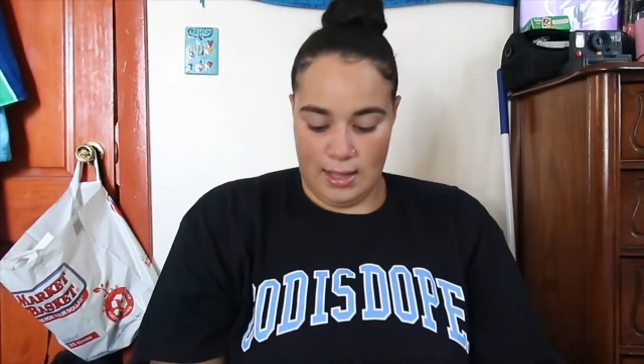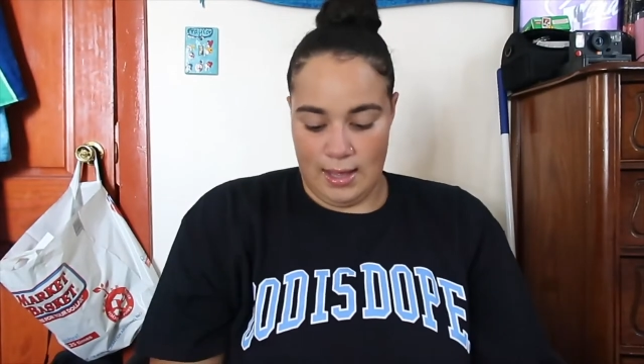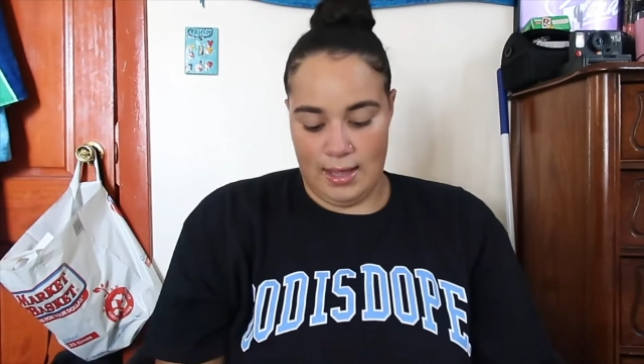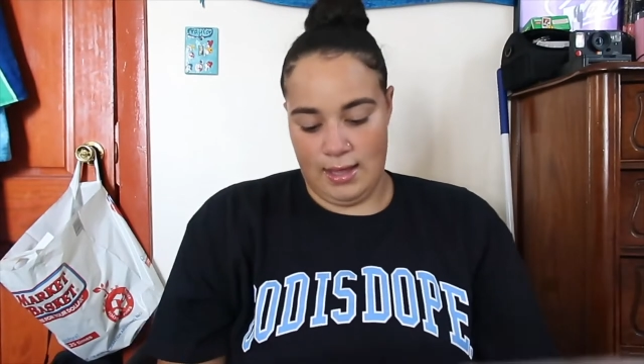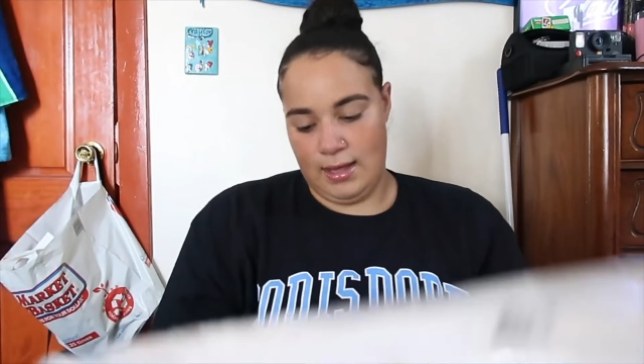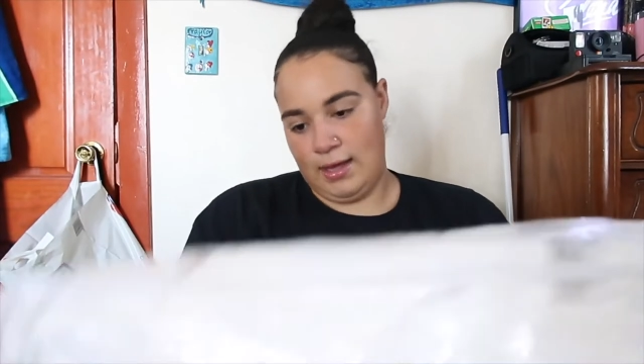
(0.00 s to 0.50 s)

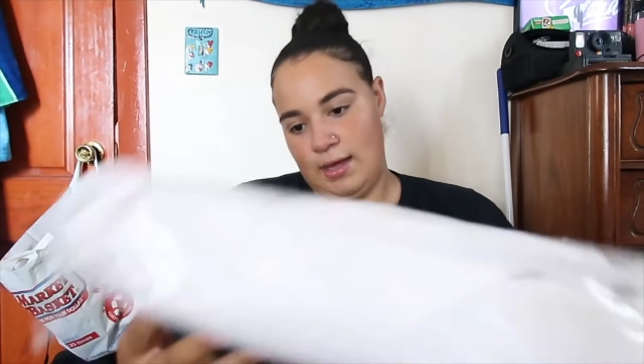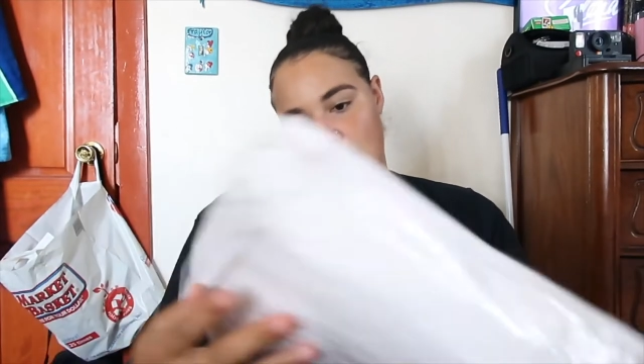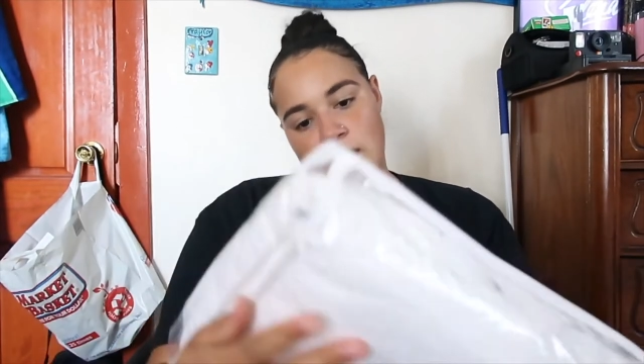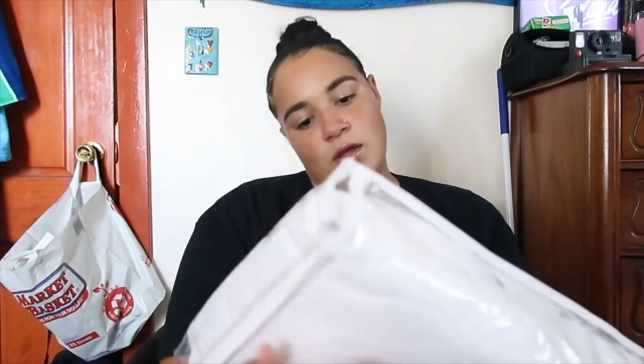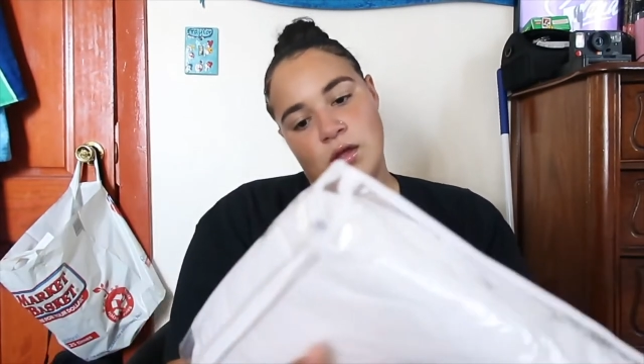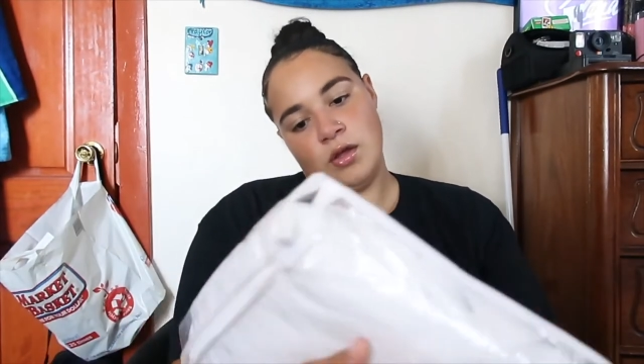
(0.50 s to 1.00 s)
a
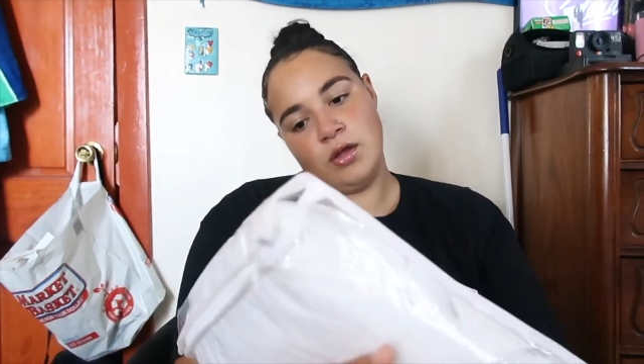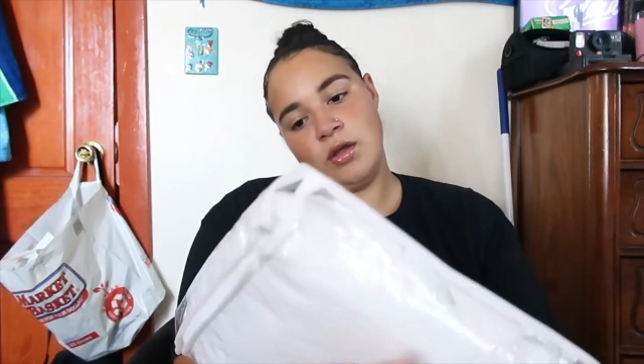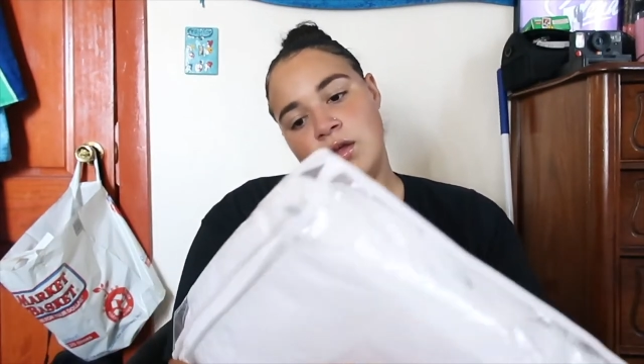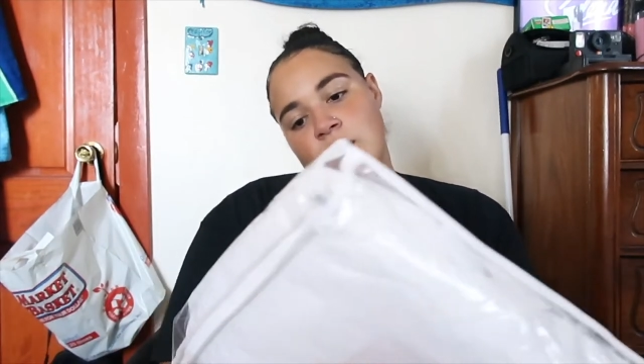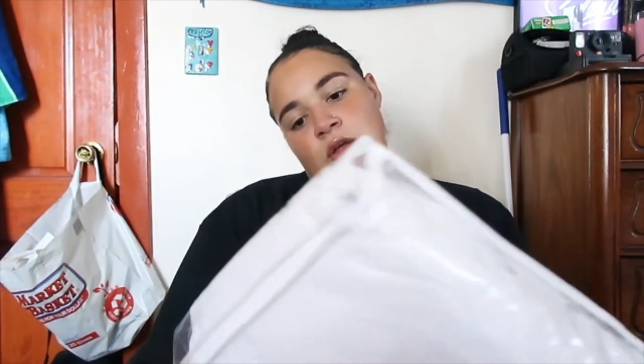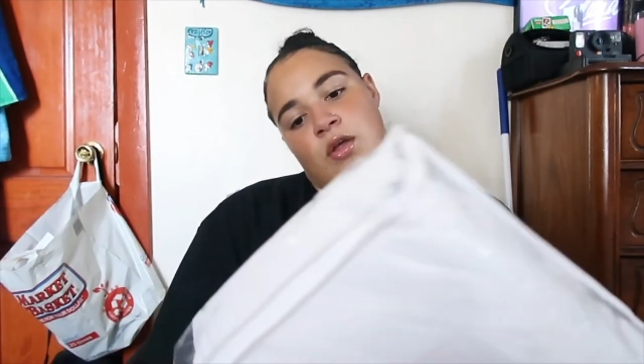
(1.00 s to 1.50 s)

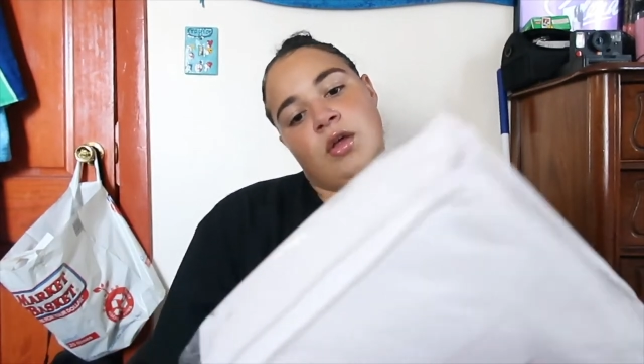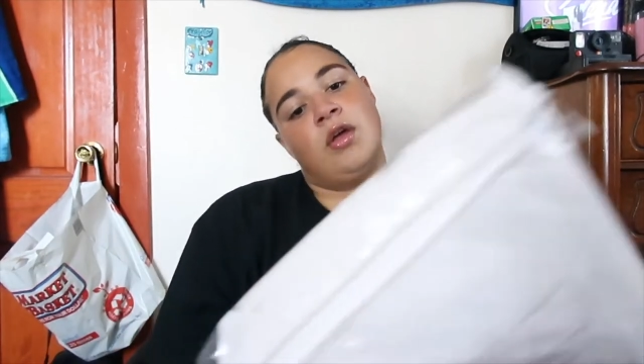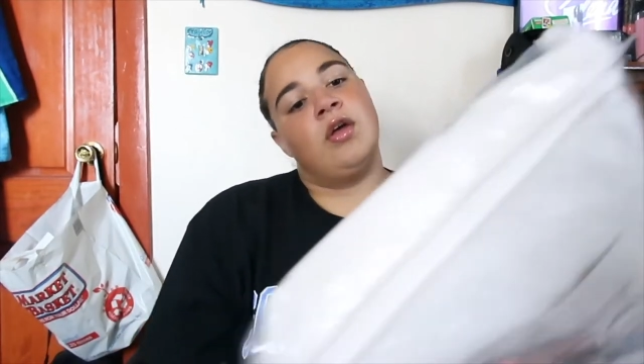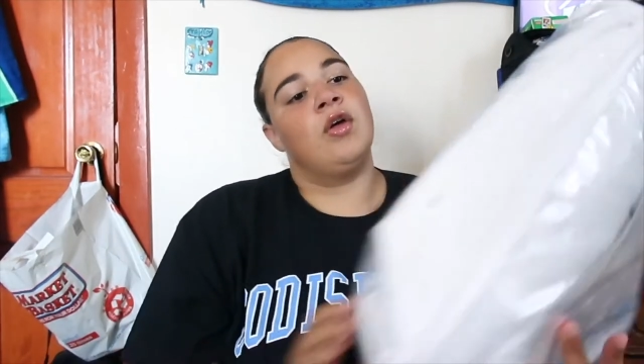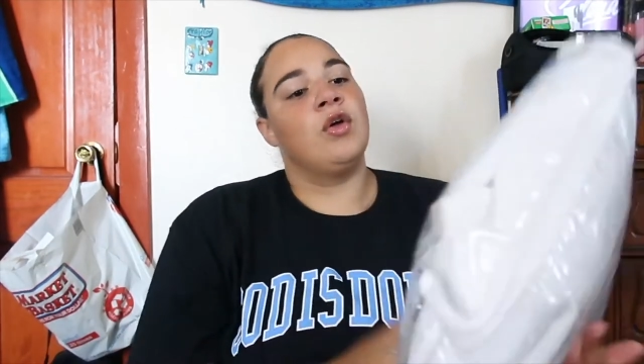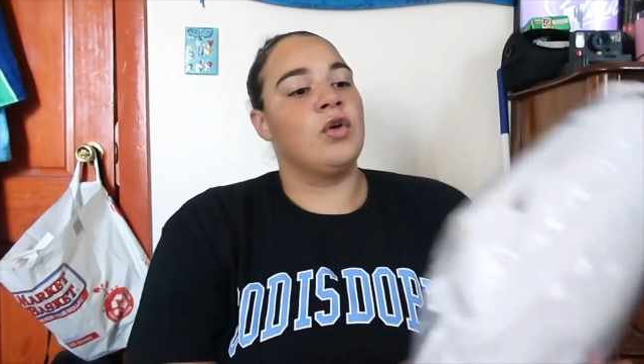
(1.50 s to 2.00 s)

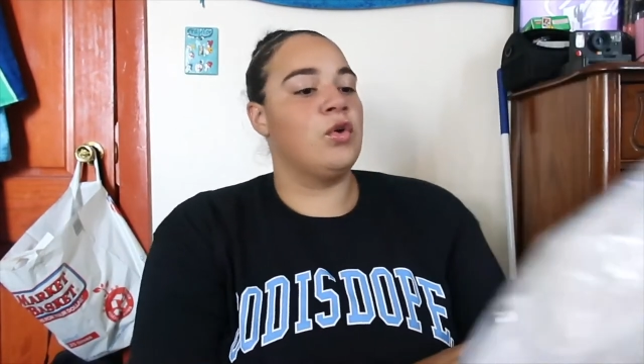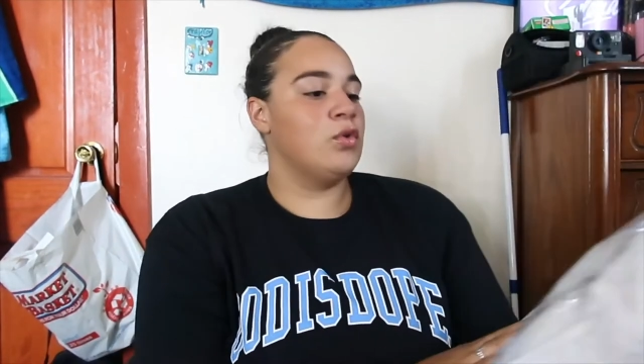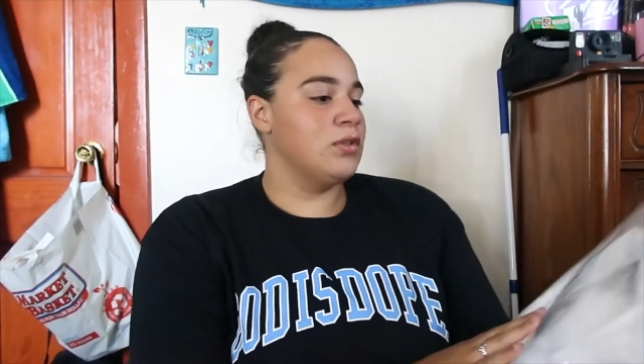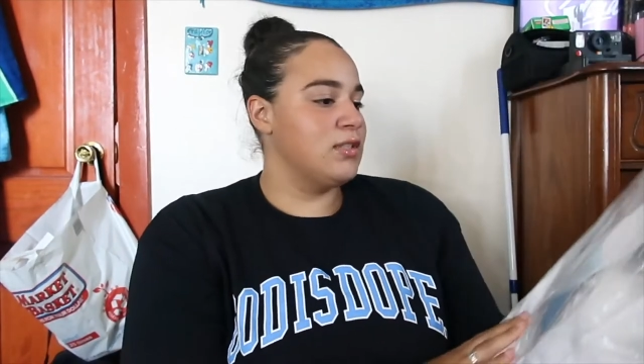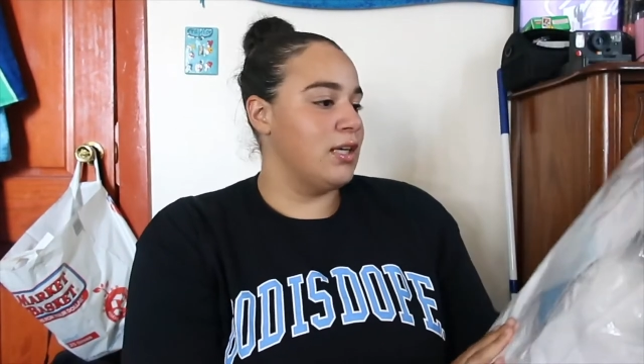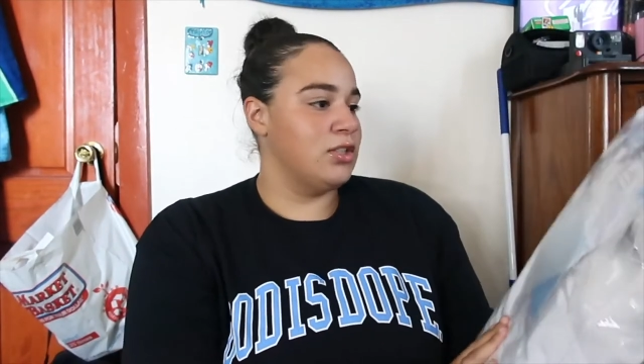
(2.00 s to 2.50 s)

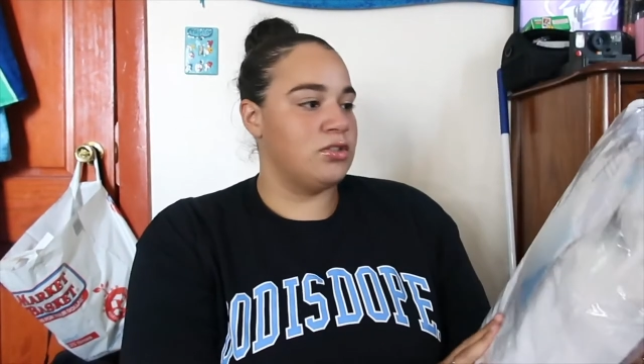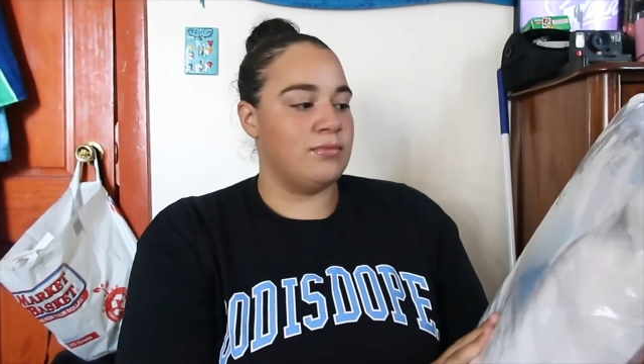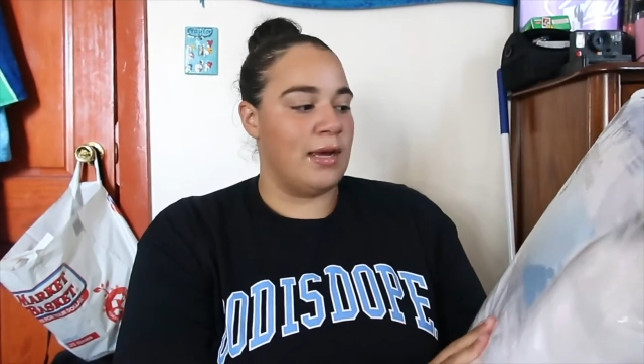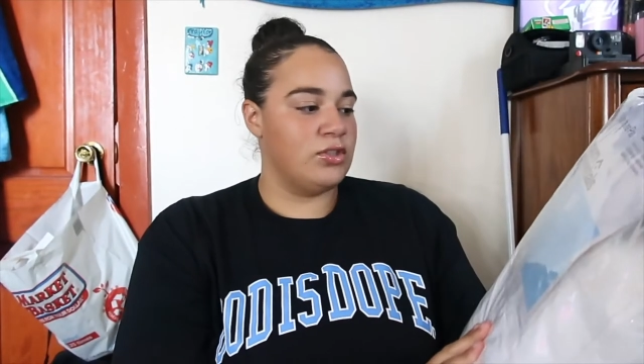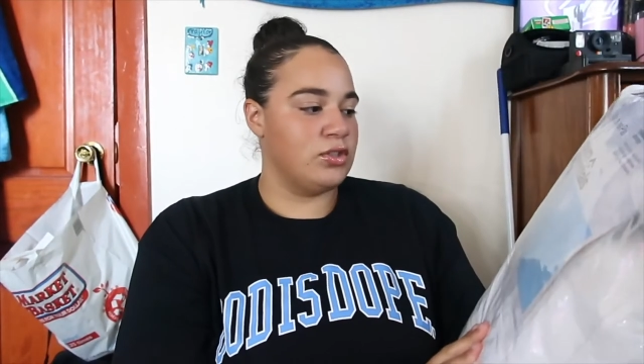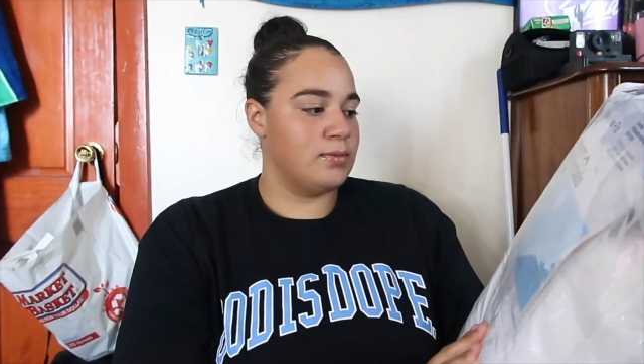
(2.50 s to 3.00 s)
cool touch
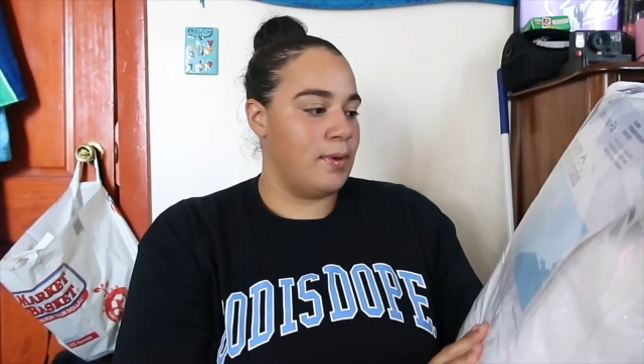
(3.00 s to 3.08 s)
mattress